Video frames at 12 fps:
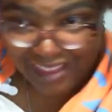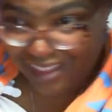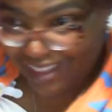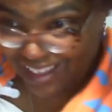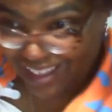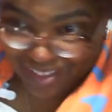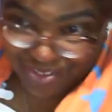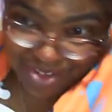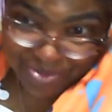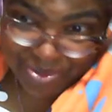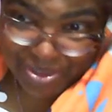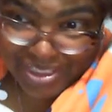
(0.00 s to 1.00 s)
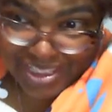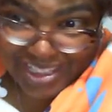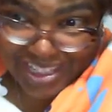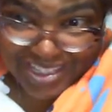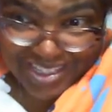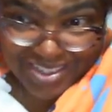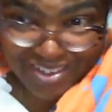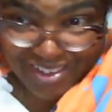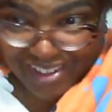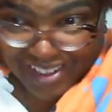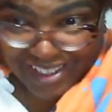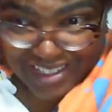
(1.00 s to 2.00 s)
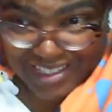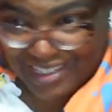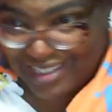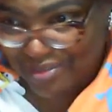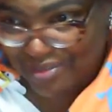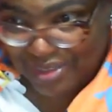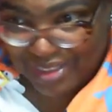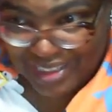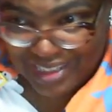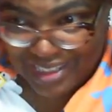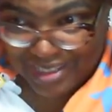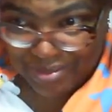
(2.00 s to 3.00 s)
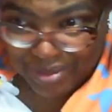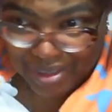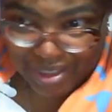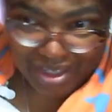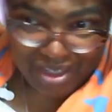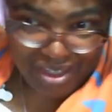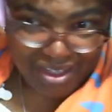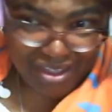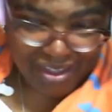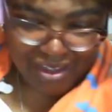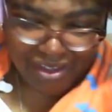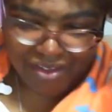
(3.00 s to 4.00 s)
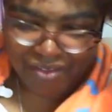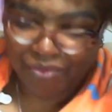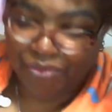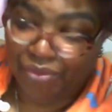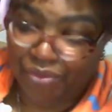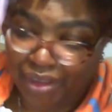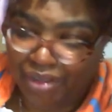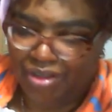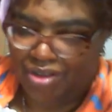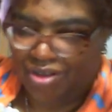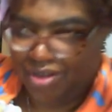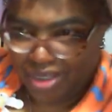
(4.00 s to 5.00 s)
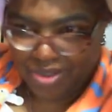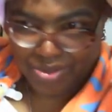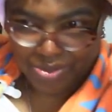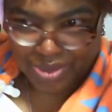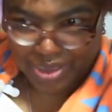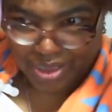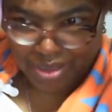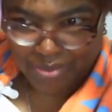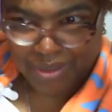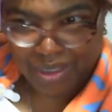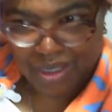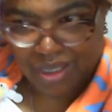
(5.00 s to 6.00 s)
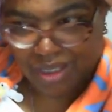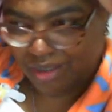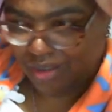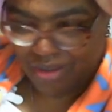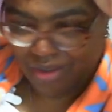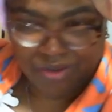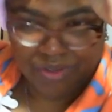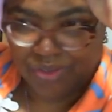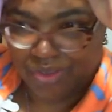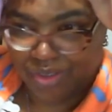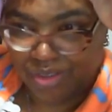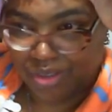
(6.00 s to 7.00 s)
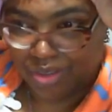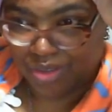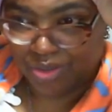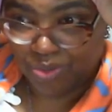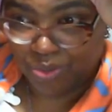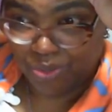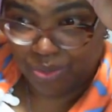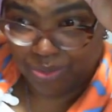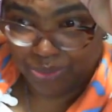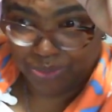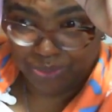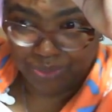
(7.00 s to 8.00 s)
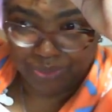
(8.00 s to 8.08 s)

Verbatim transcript: And I wanted to get started because I didn't want this to be real long. I knew it was going to be longer than normal.